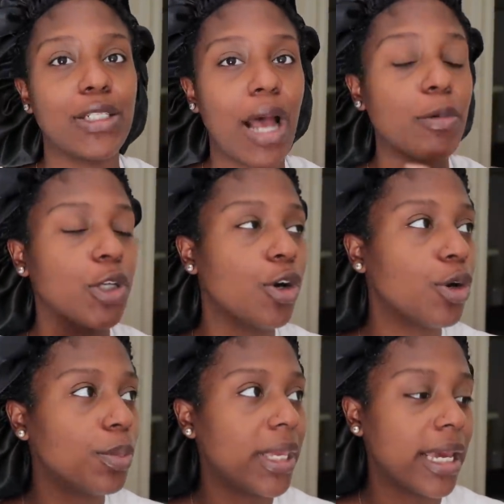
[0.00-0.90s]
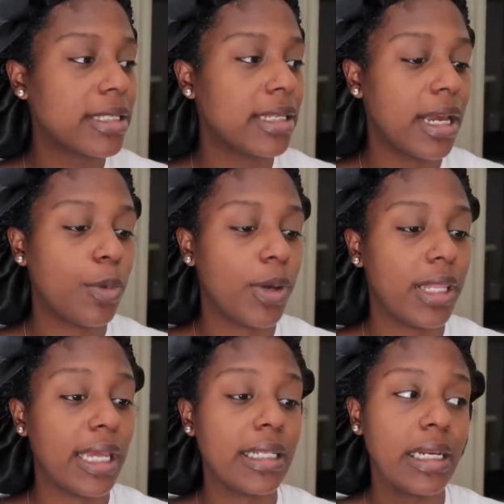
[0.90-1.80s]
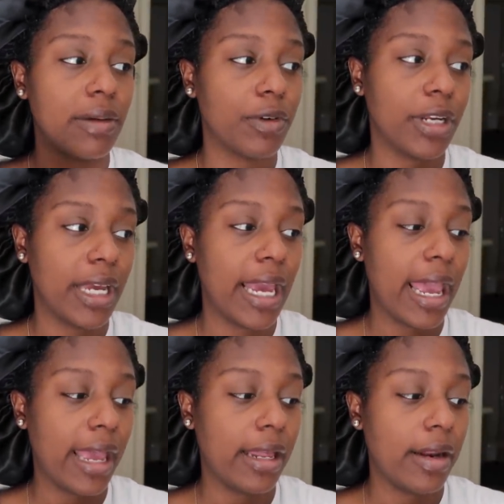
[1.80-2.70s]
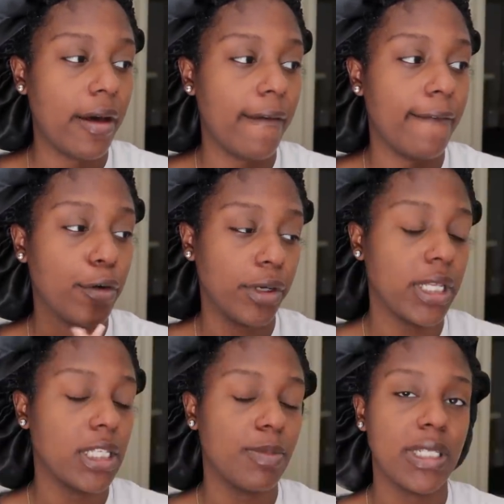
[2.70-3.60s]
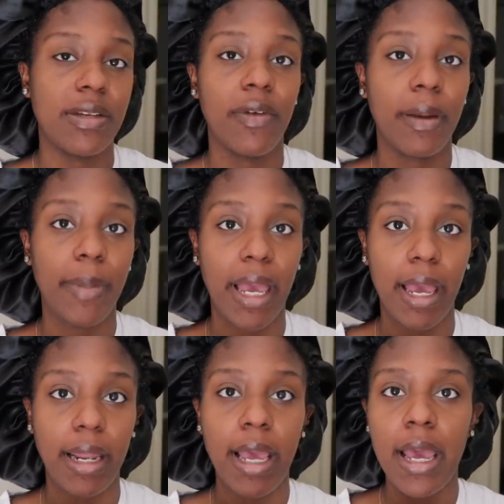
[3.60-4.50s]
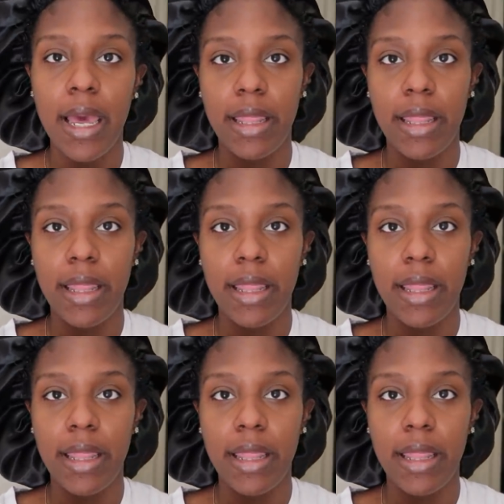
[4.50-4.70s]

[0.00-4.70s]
So I was home yesterday when they delivered it, and for this specific bed,